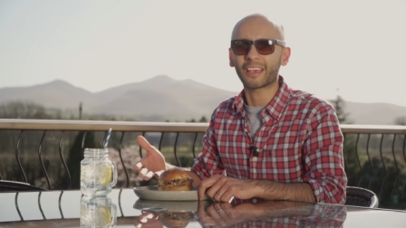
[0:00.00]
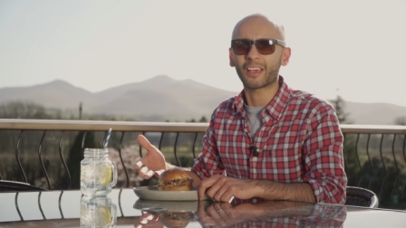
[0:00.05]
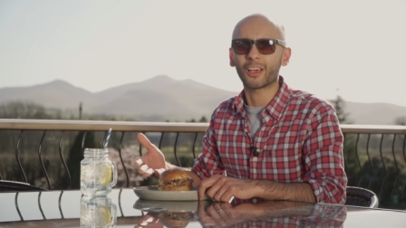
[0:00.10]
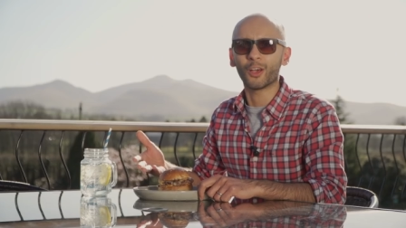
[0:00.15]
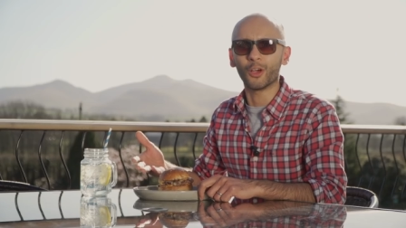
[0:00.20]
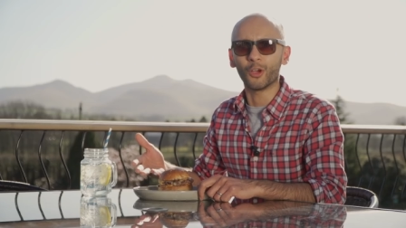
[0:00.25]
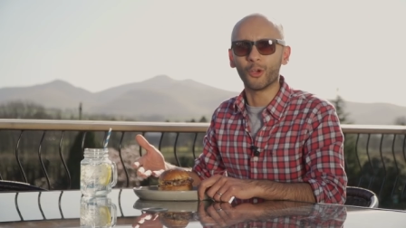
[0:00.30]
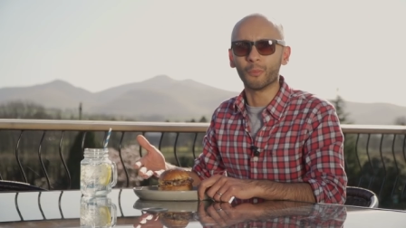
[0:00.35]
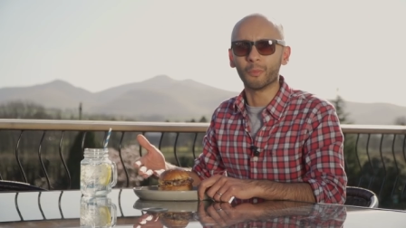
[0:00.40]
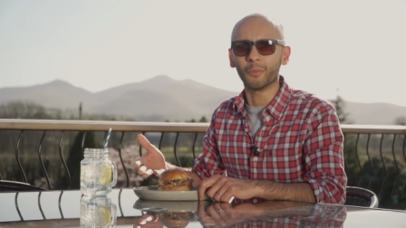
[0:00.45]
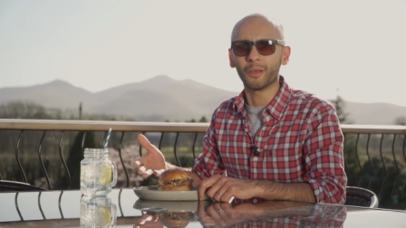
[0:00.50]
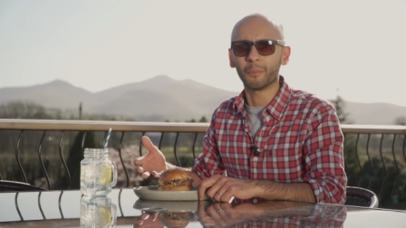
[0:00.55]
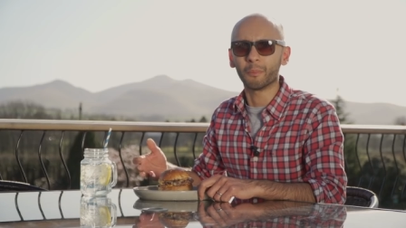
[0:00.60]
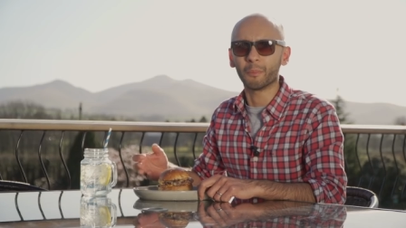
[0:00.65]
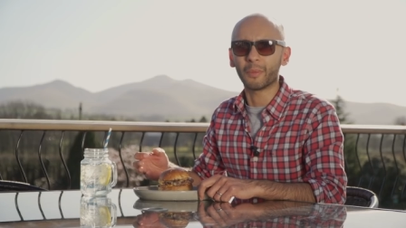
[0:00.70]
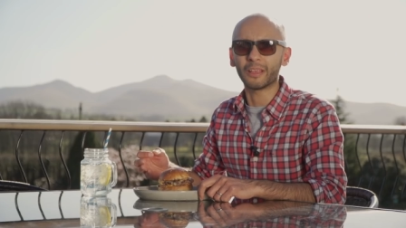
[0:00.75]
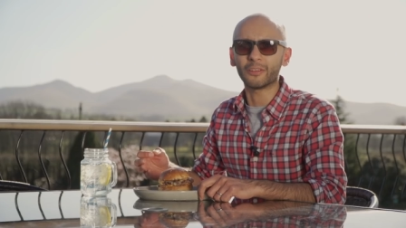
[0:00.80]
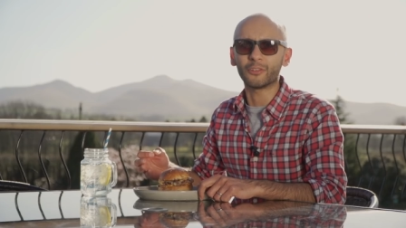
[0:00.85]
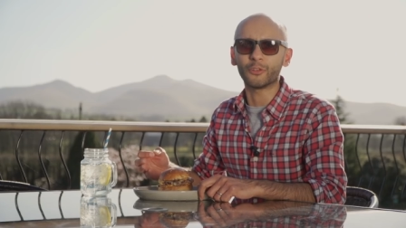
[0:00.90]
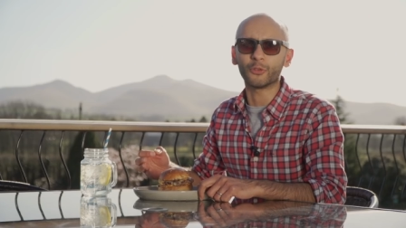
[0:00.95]
at home,
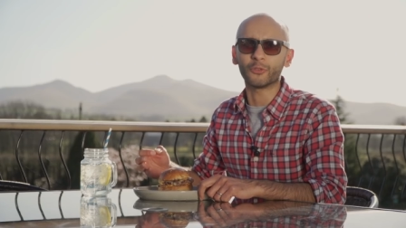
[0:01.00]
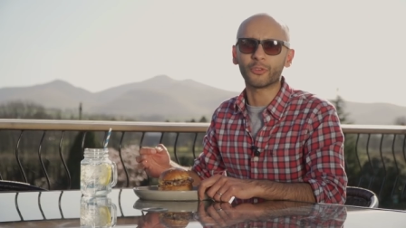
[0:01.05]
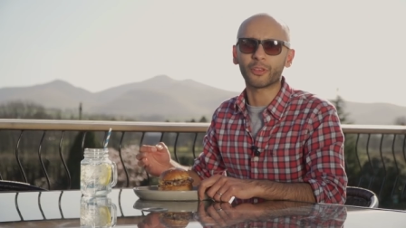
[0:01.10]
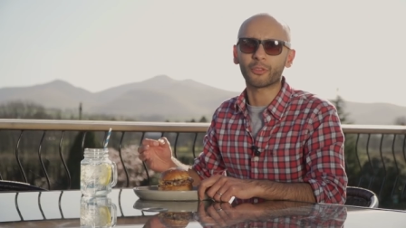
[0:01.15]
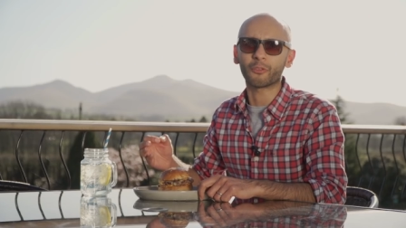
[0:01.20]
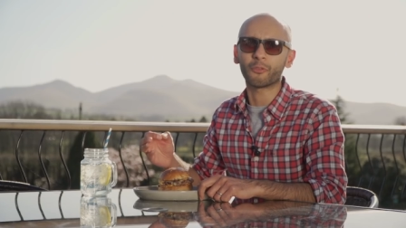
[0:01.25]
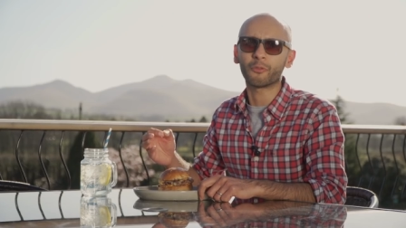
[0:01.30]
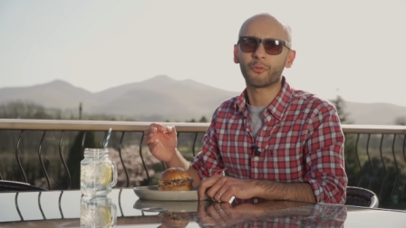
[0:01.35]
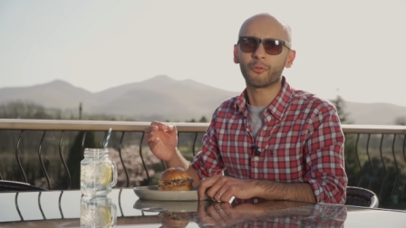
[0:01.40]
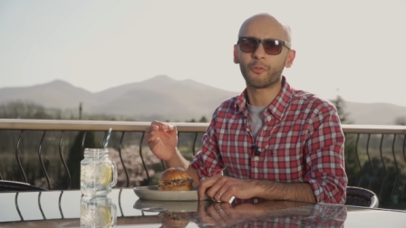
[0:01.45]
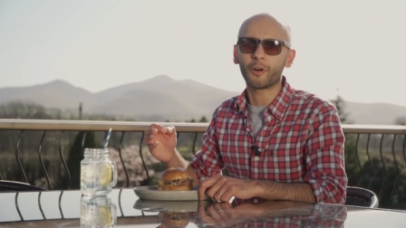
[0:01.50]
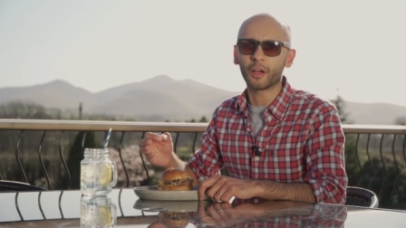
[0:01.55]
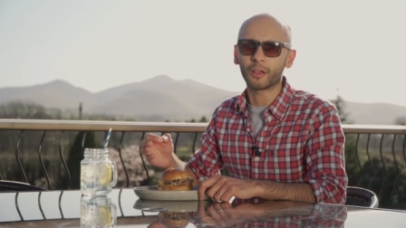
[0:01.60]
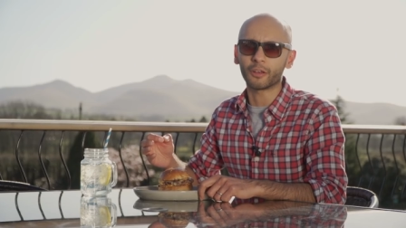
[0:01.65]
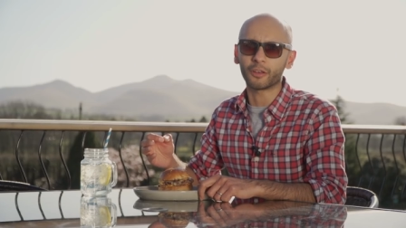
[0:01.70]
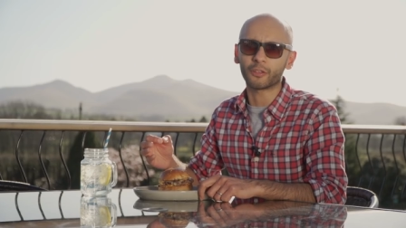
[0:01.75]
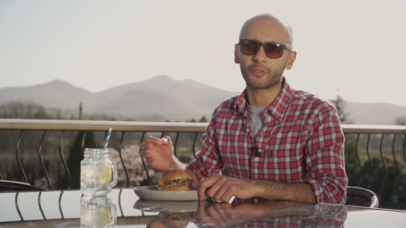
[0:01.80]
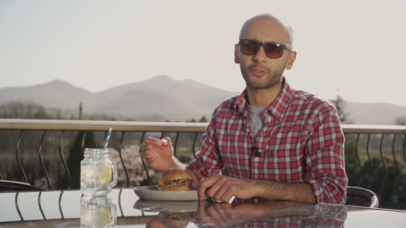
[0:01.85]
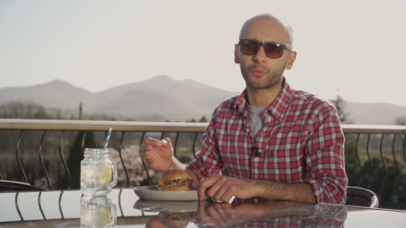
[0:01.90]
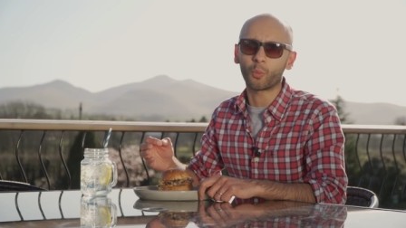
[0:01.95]
made using the
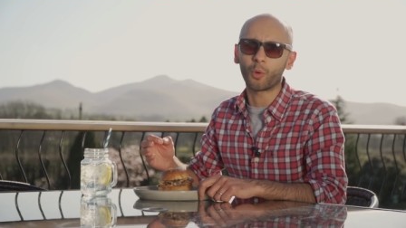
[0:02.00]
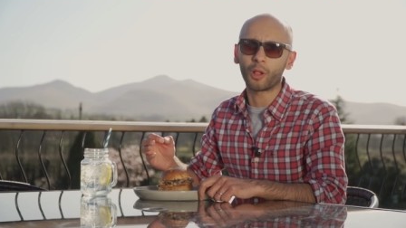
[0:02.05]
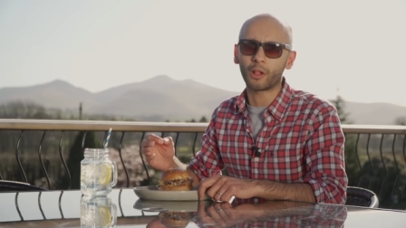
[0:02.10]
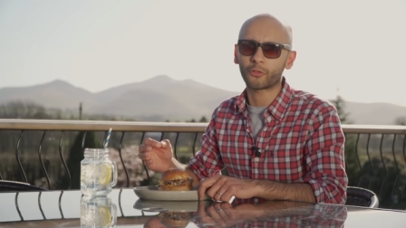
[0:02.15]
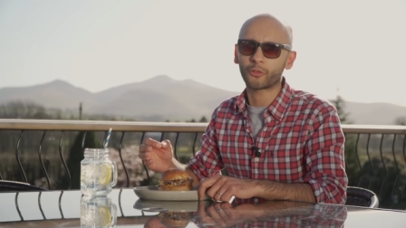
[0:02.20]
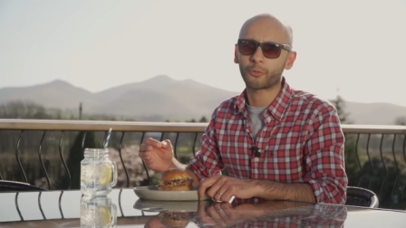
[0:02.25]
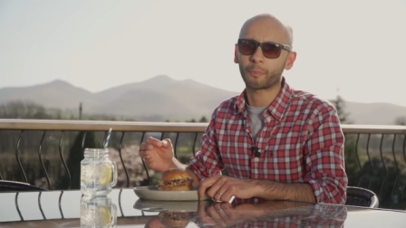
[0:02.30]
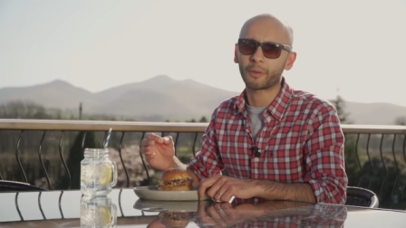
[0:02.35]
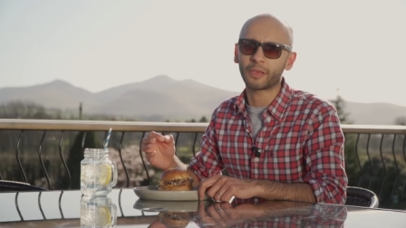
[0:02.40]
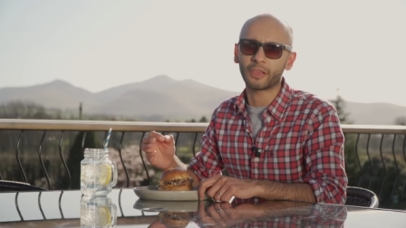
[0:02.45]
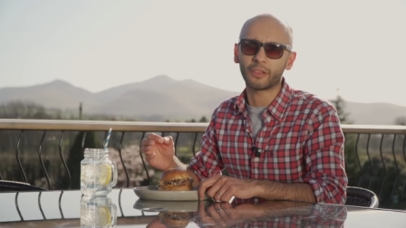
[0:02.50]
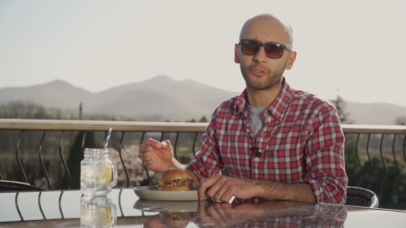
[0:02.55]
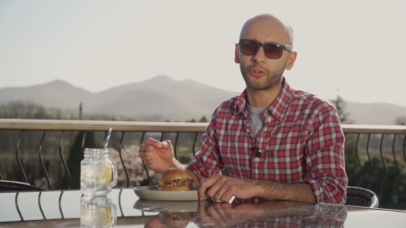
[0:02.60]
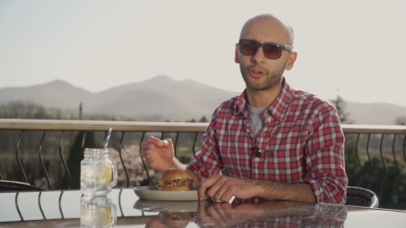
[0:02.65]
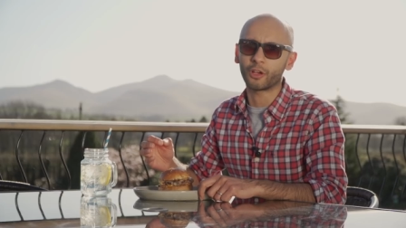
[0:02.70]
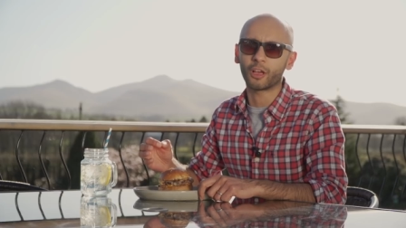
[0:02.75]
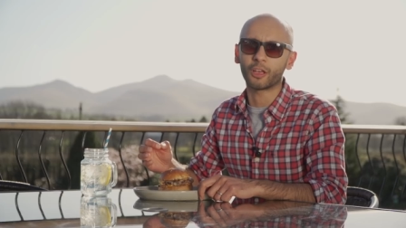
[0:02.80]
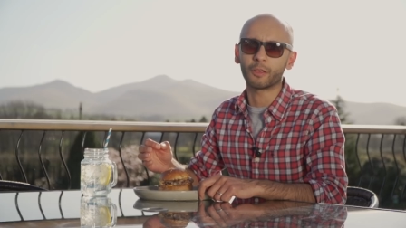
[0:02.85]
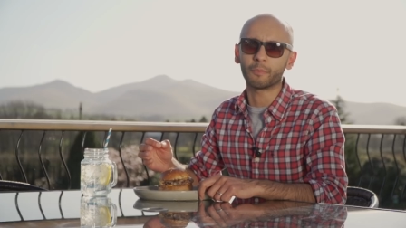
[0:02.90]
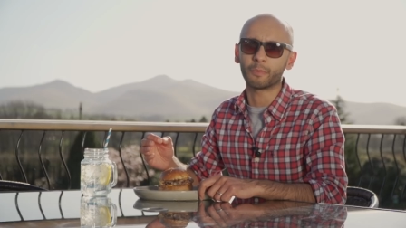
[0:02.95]
finest Welsh
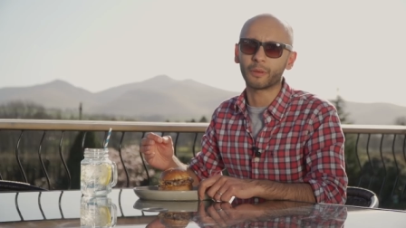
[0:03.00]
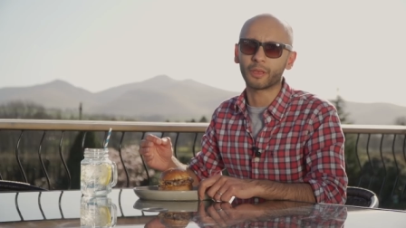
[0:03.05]
PGI